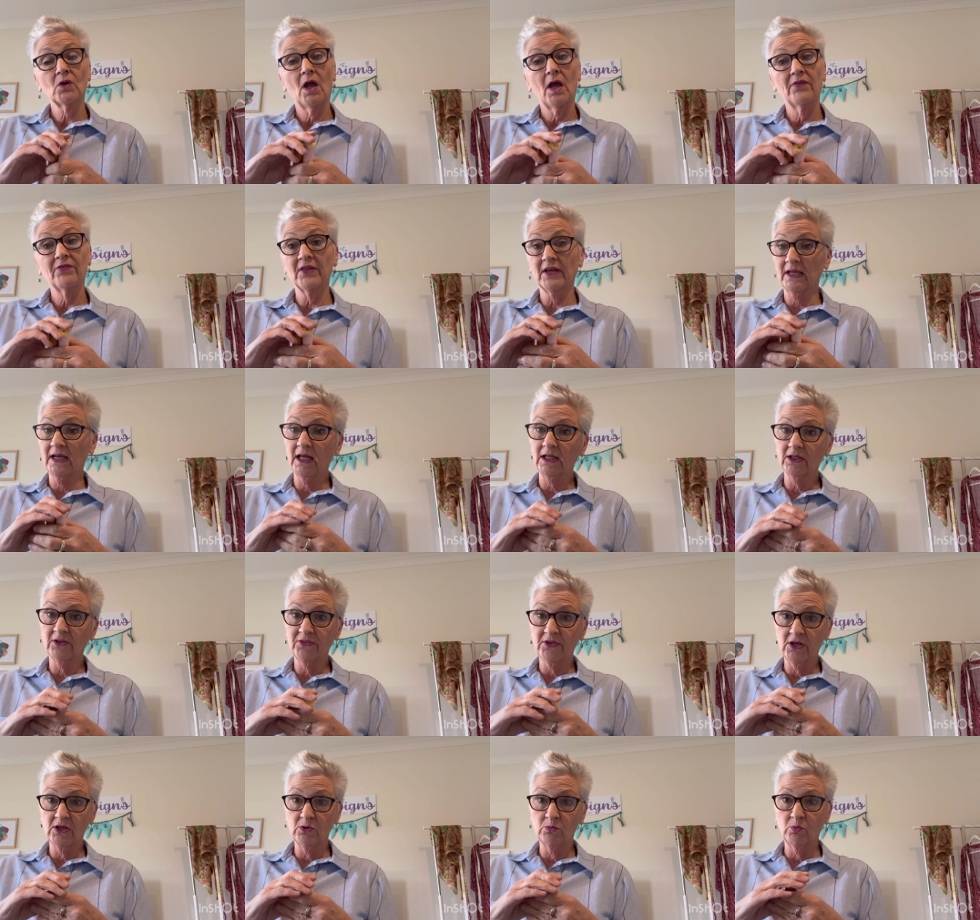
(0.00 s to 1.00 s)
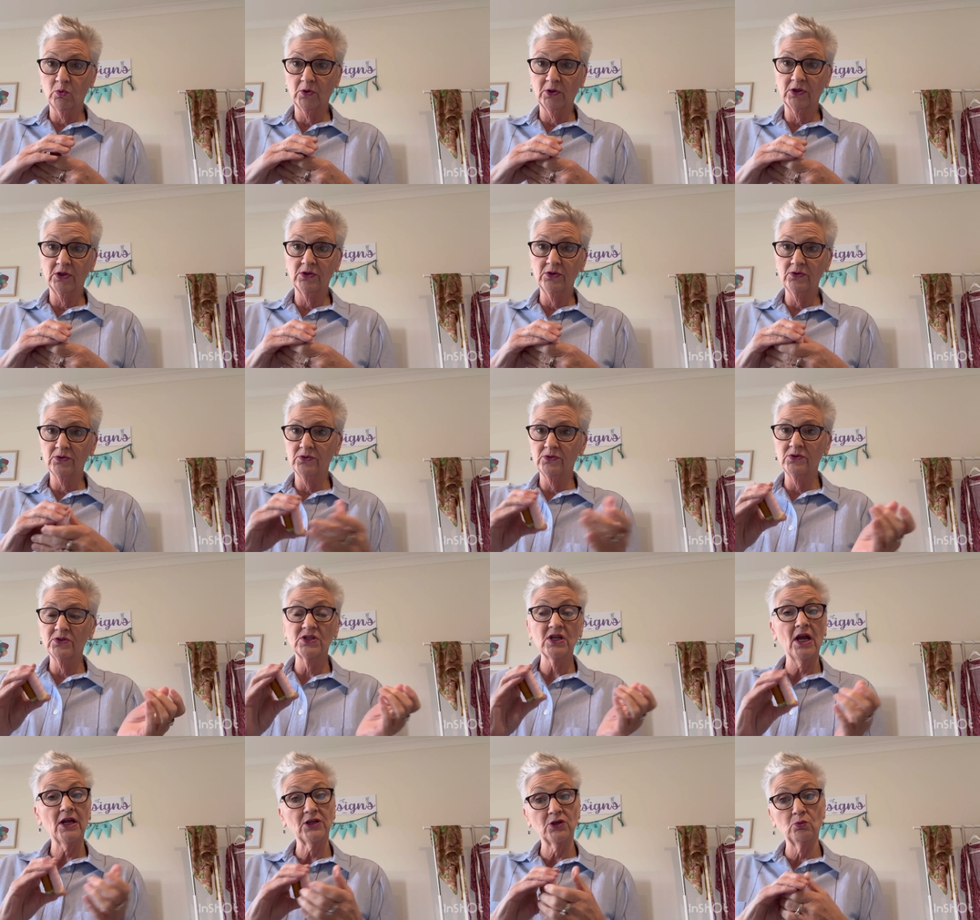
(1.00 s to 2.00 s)
the colour that you want to use,
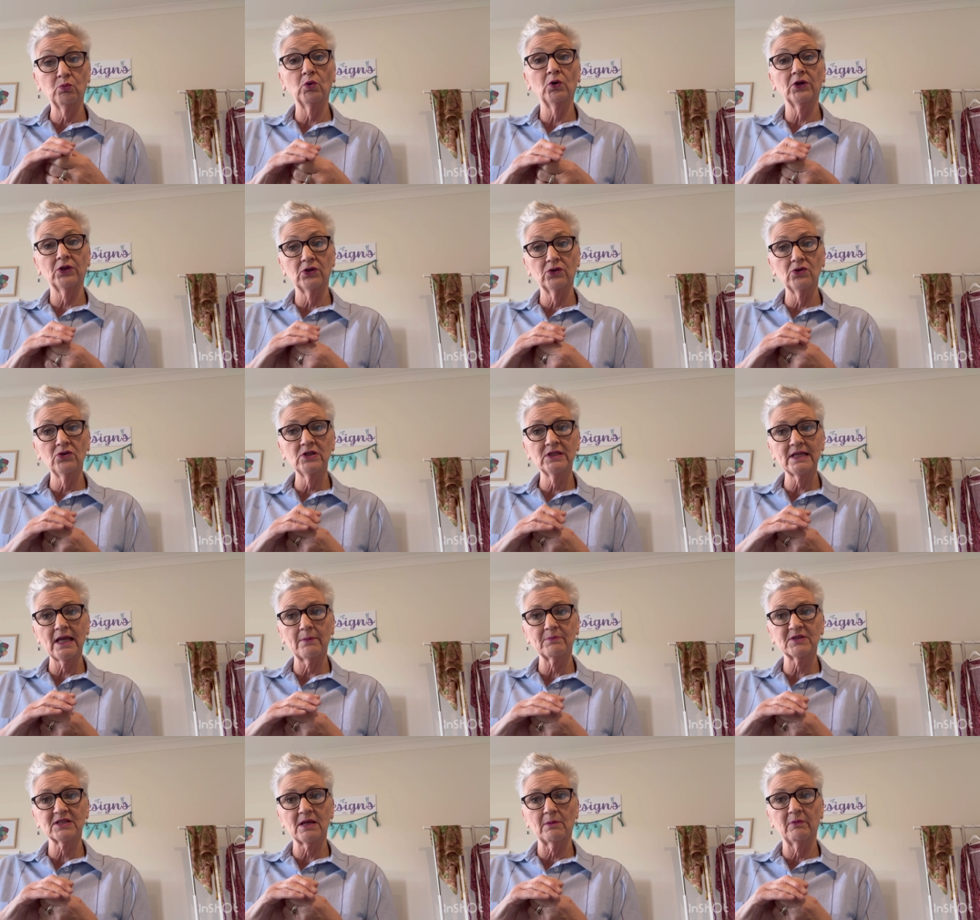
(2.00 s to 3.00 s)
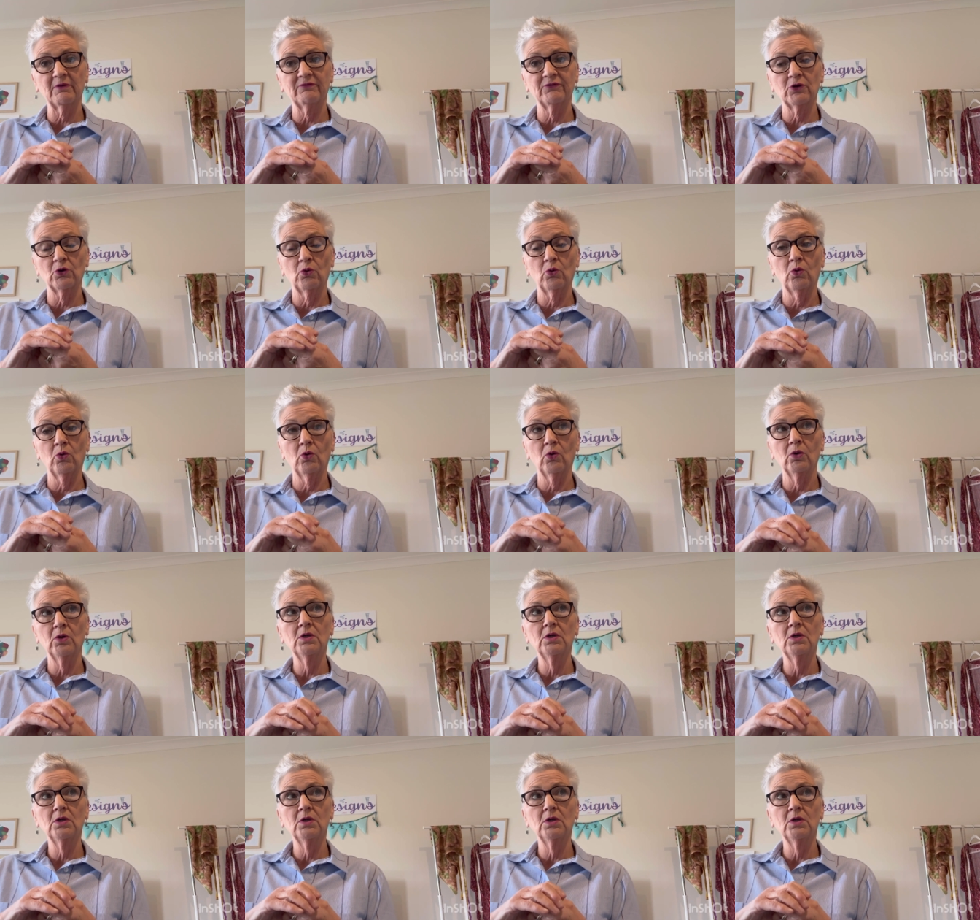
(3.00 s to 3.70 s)
and you want to use up some of your